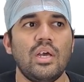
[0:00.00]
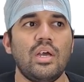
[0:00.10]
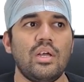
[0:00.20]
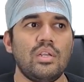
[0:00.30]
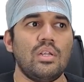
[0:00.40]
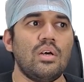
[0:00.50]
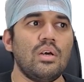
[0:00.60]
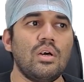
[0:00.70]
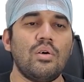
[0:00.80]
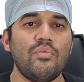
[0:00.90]
and
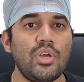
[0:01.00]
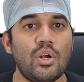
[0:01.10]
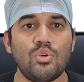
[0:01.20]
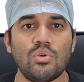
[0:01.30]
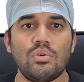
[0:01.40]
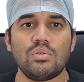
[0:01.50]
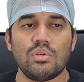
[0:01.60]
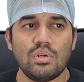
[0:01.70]
we have to